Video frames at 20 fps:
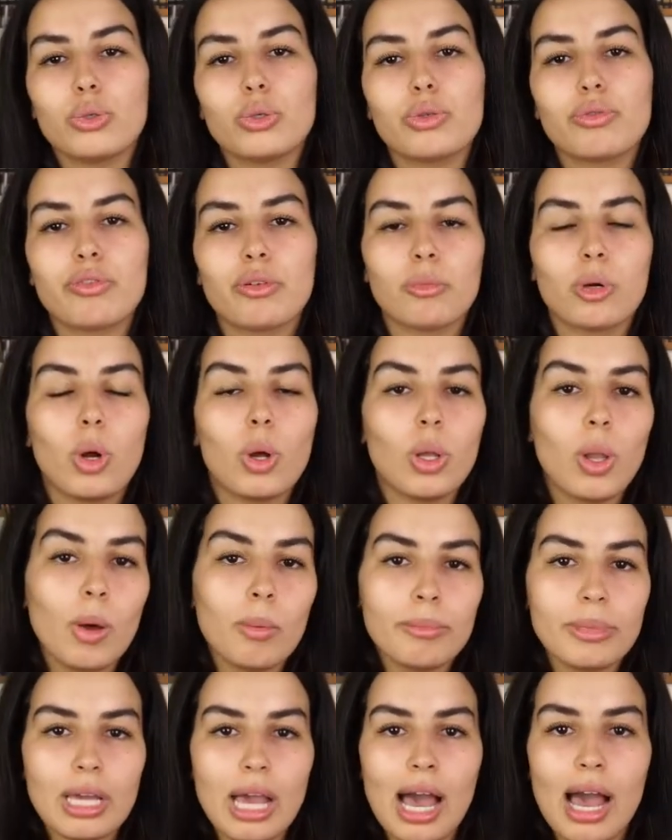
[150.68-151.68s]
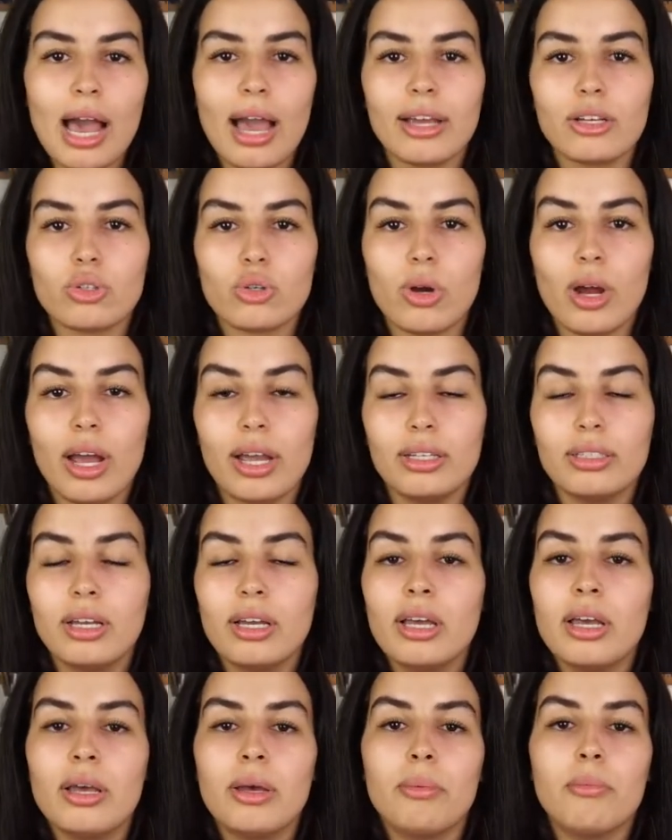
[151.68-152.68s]
shoes from Colombia. I tried
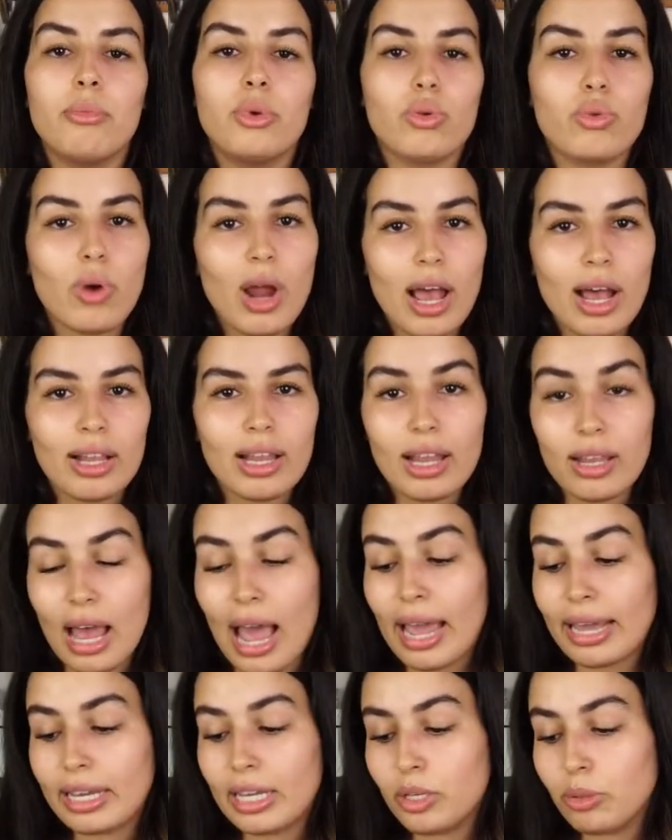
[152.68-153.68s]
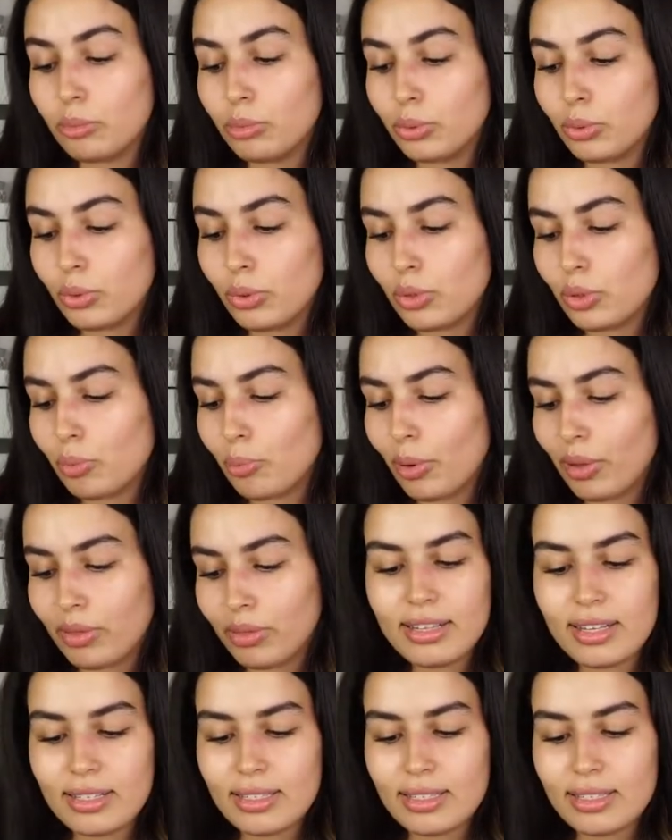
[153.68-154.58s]
Merrell hiking boots, but